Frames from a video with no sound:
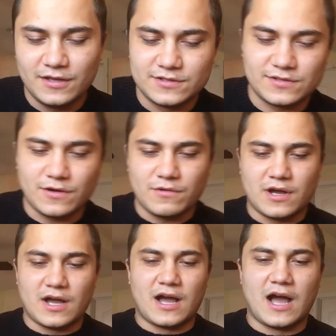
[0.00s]
So
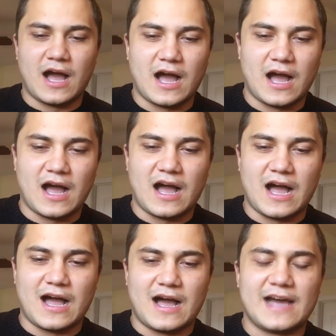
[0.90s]

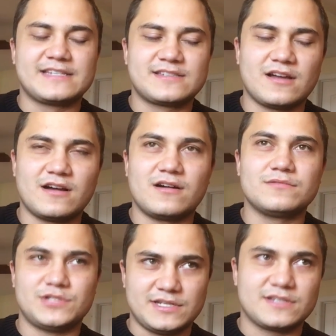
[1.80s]
I saw
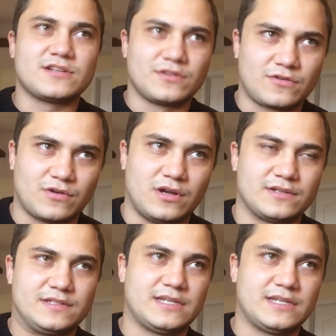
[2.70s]
Jesus on the cross,